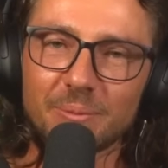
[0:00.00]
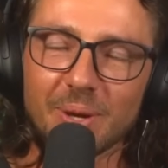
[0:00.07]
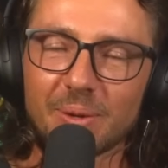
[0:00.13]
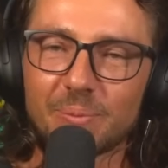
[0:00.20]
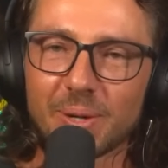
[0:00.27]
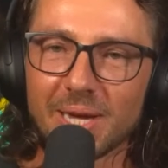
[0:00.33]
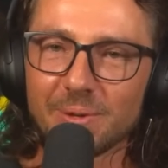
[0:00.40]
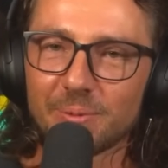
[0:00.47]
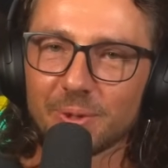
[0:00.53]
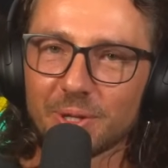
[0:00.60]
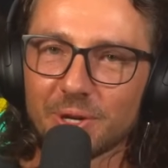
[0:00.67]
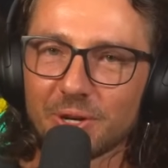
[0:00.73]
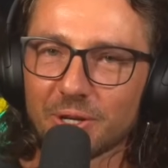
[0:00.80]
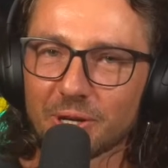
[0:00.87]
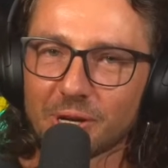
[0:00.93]
but people are
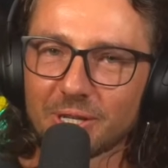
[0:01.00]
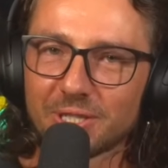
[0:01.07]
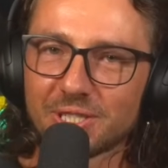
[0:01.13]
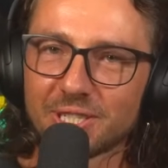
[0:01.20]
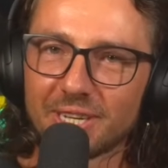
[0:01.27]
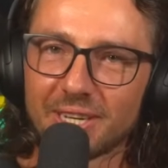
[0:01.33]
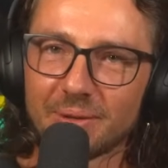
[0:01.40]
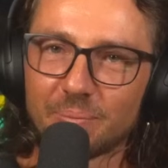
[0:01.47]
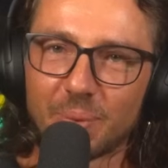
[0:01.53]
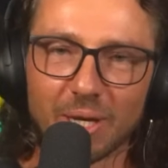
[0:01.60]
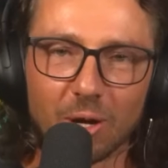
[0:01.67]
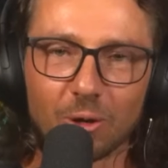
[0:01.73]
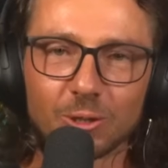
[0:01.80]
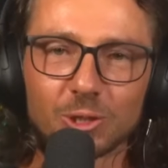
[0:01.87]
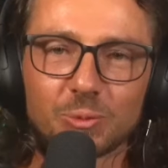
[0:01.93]
not going to
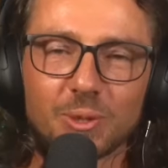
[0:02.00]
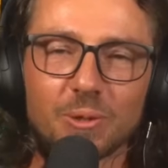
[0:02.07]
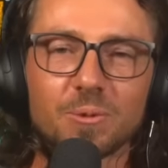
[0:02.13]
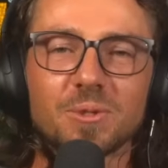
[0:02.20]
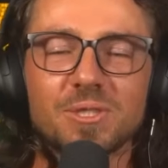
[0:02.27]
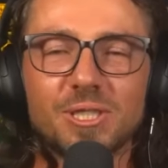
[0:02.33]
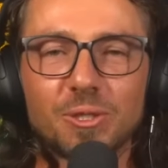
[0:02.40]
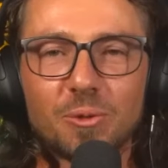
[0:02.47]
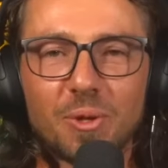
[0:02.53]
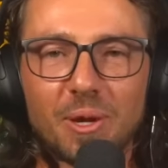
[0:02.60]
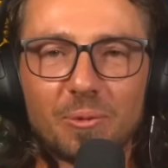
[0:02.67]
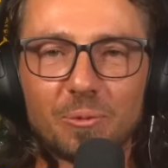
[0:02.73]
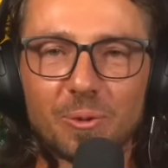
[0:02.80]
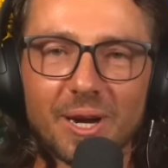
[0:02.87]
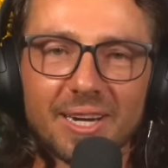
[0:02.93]
be orange pilled until
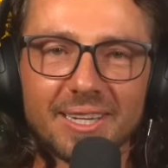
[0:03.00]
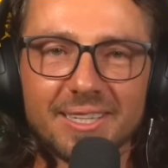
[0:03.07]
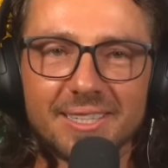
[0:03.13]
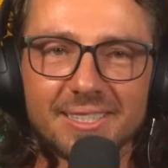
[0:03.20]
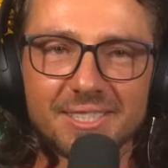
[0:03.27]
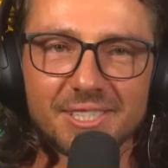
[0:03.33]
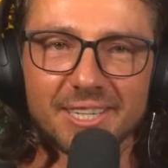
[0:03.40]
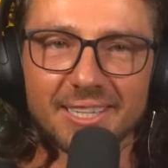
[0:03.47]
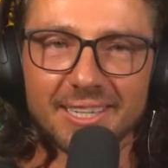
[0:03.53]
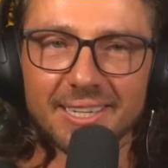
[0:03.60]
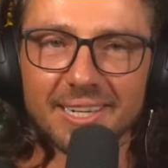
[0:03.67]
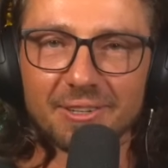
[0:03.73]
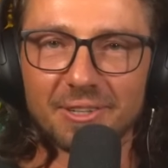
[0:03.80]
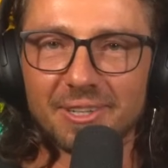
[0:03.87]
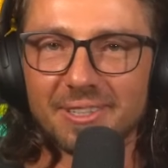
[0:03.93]
they're ready to
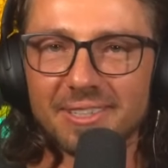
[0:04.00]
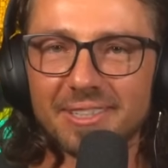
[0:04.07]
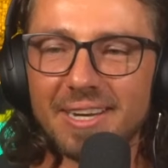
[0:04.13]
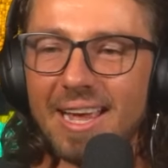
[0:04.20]
hear it.